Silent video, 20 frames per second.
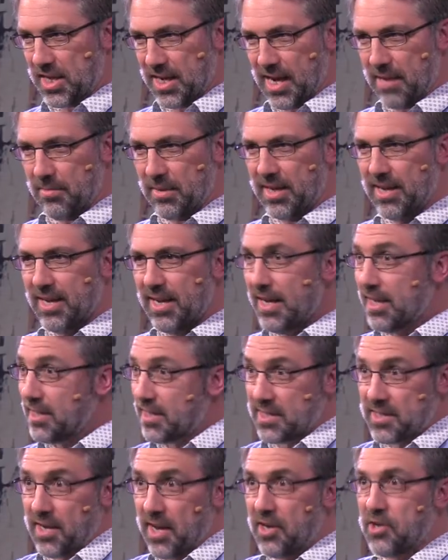time and
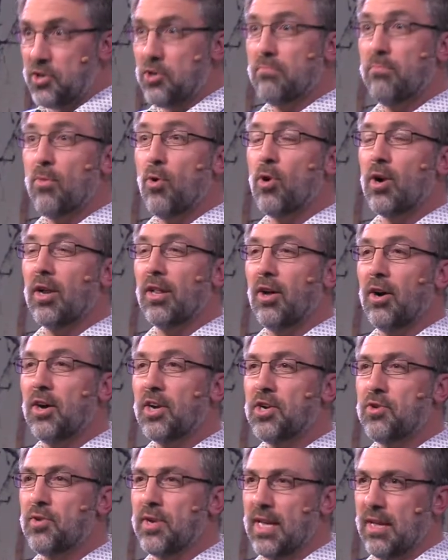decided to do more
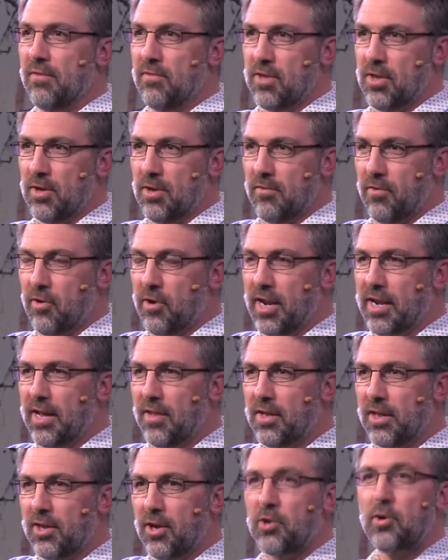laundry even though you've already
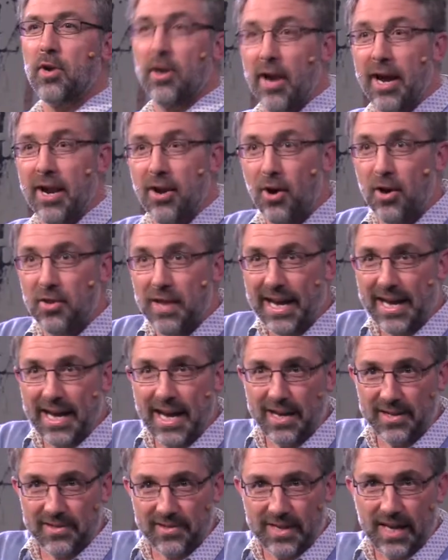done the laundry, right? All that
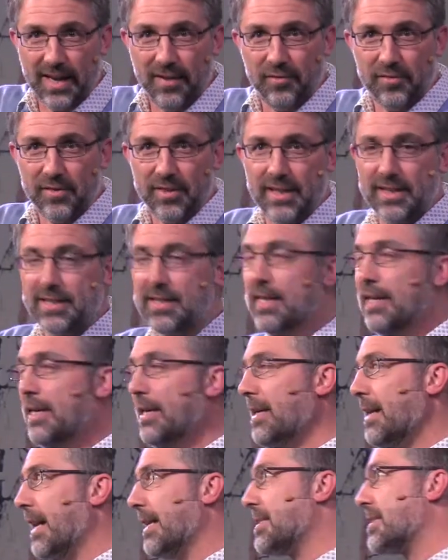kind of stuff, right?
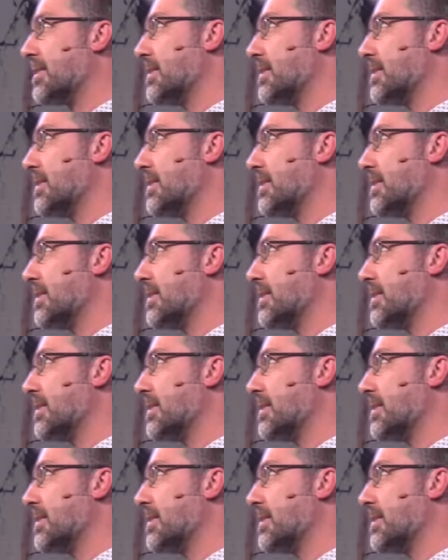At